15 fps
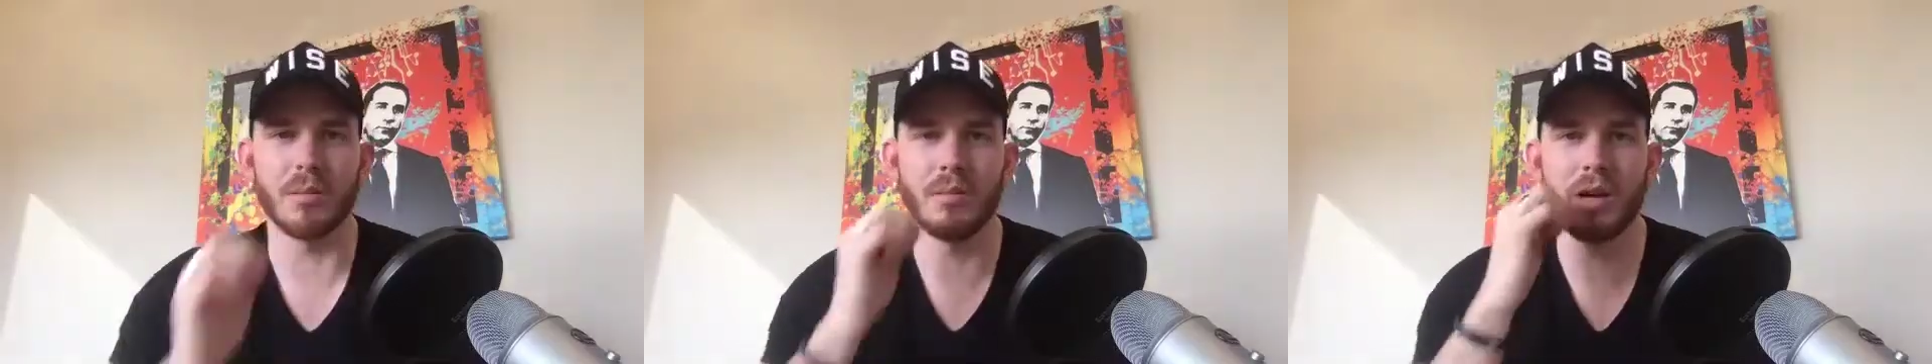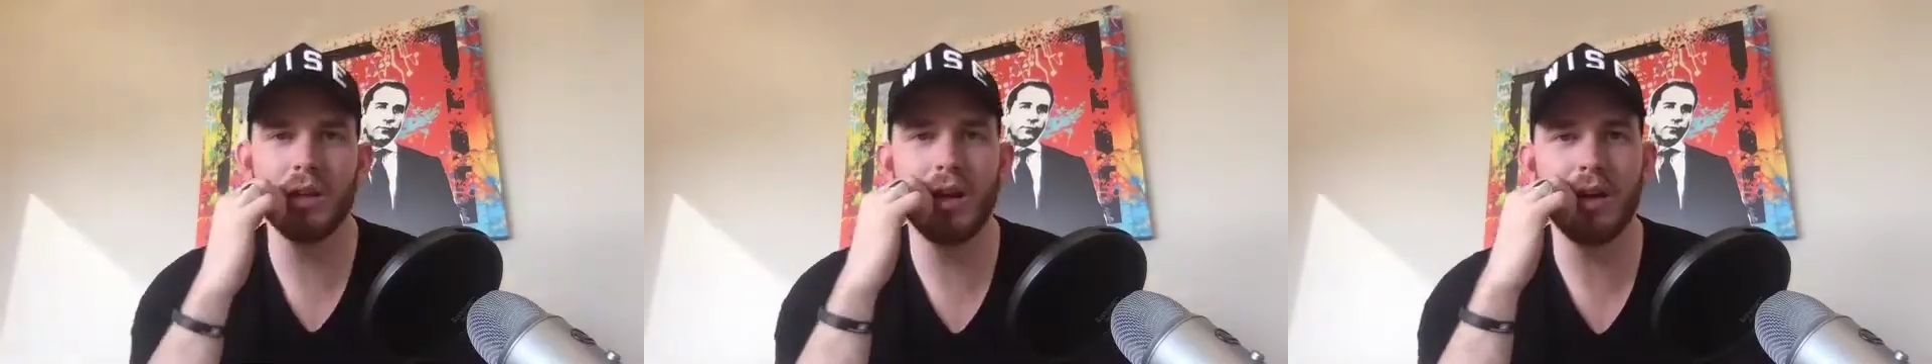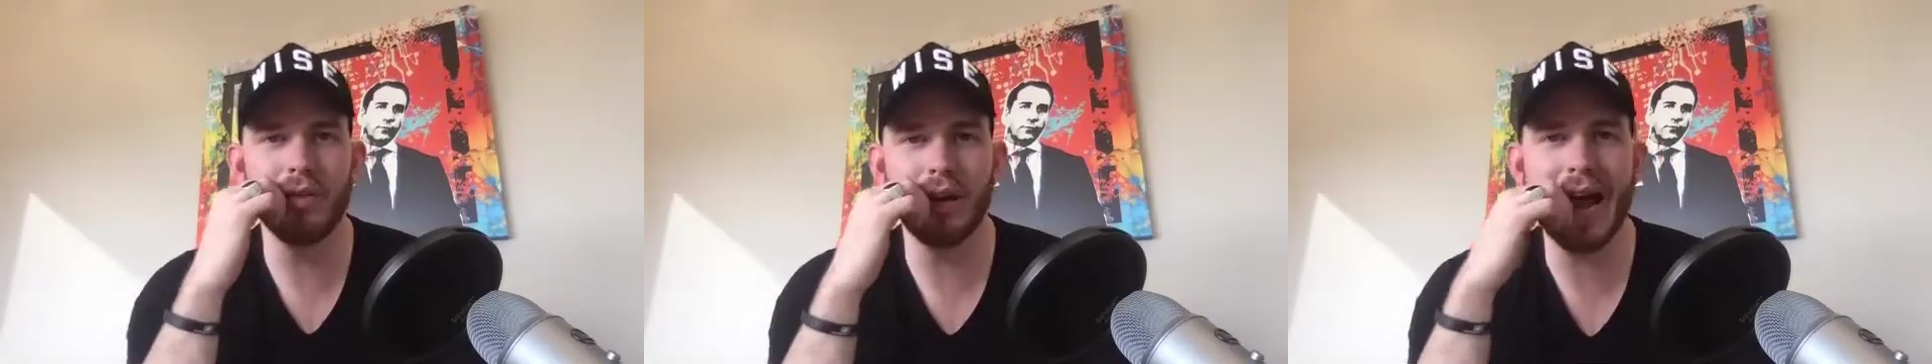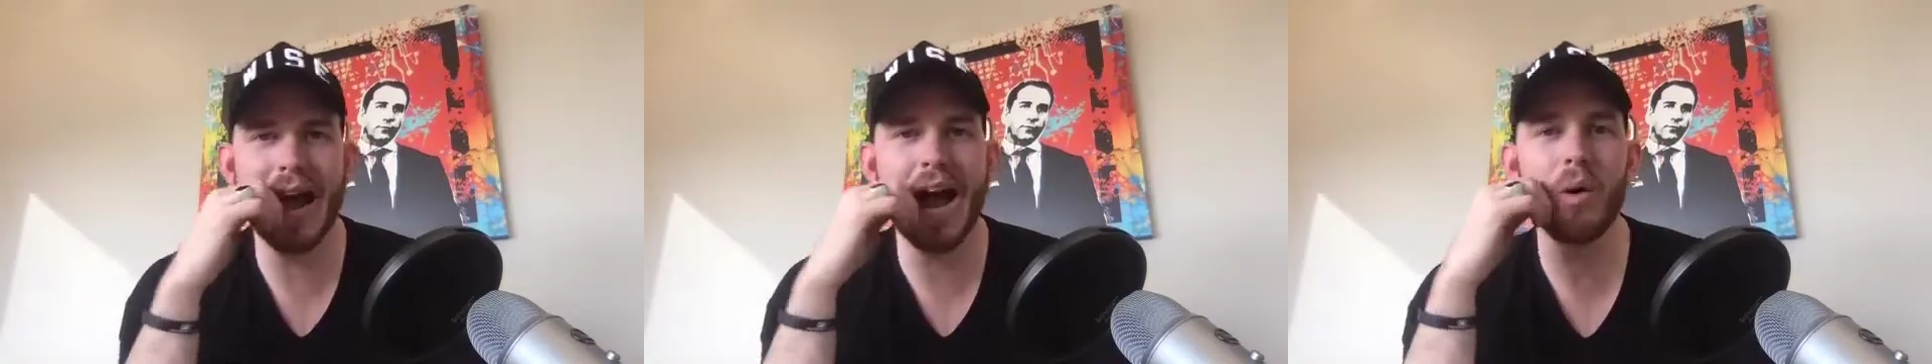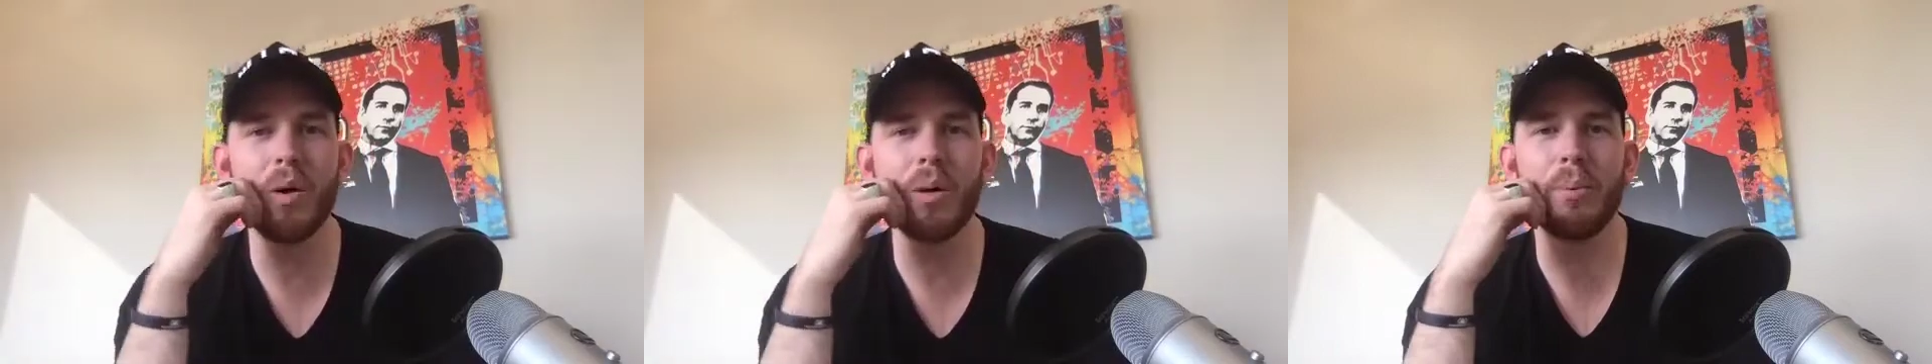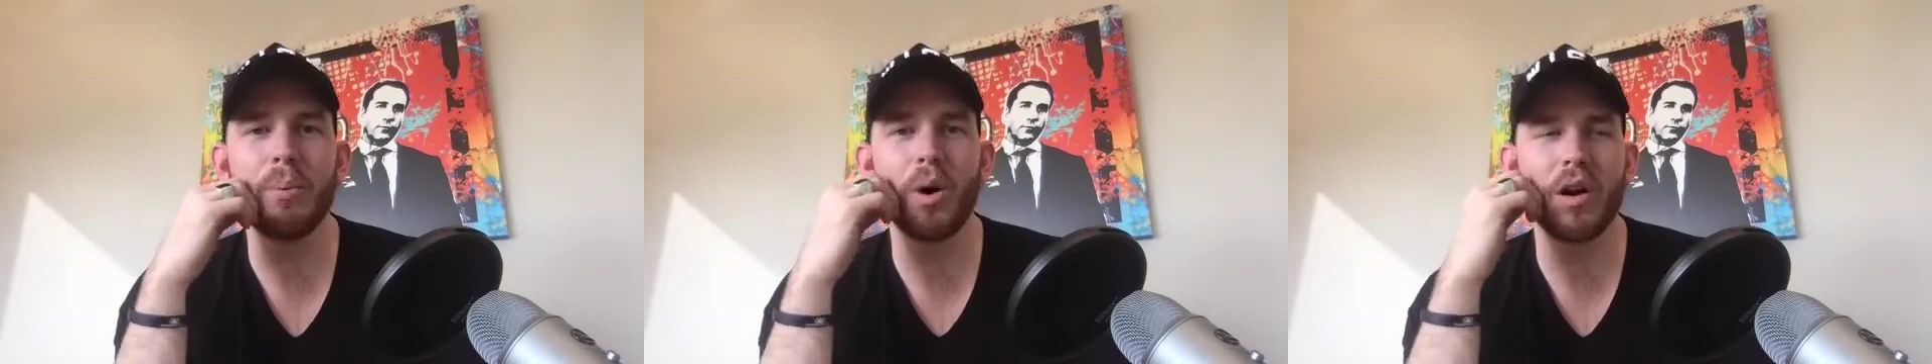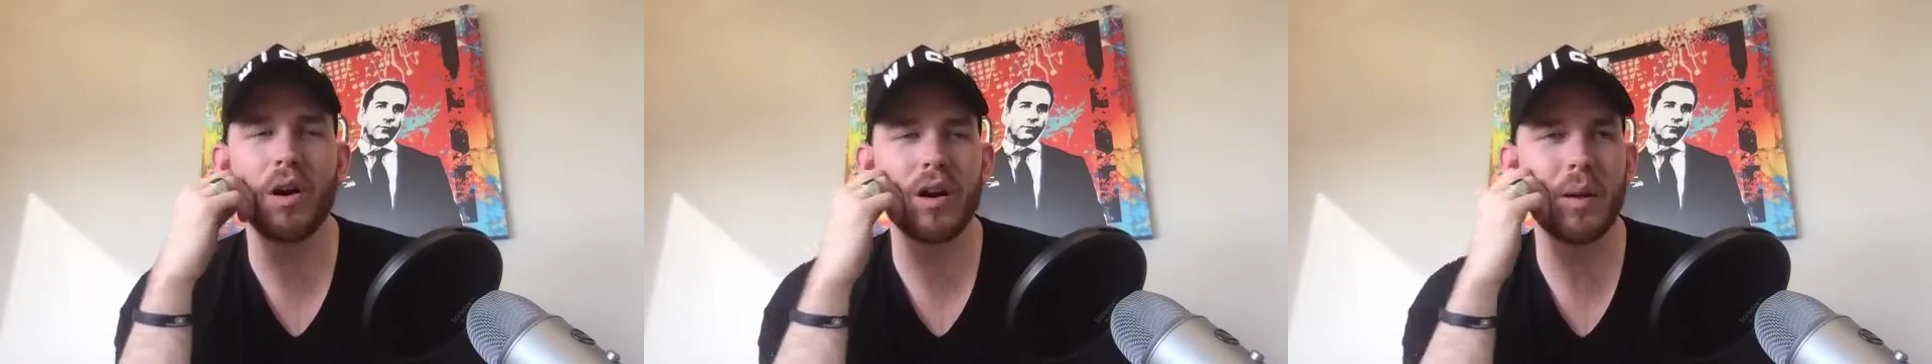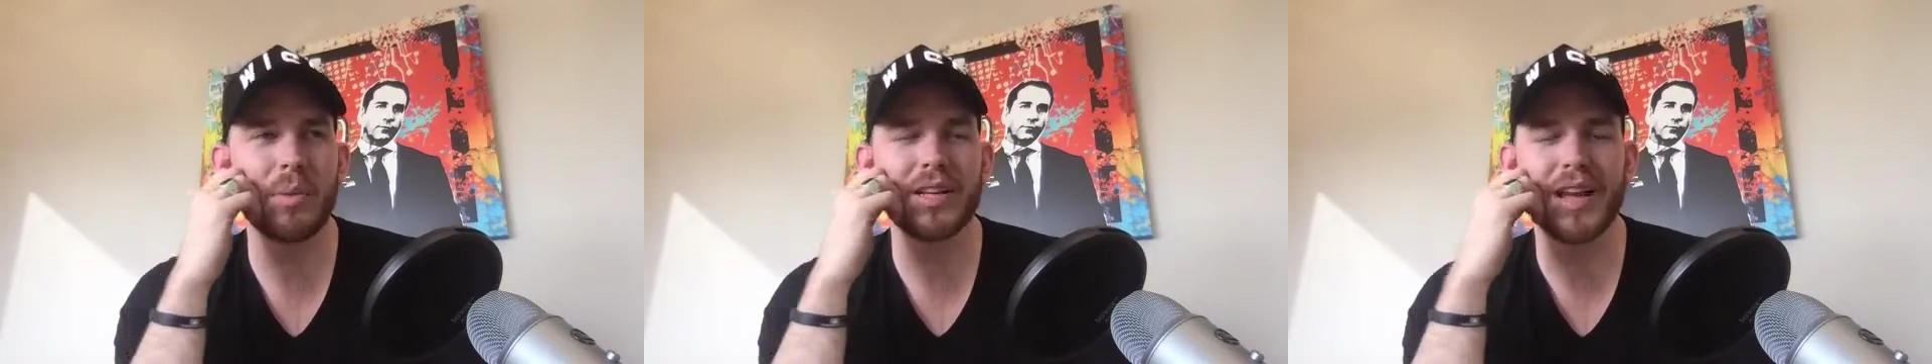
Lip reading: I love it. How important, I'm going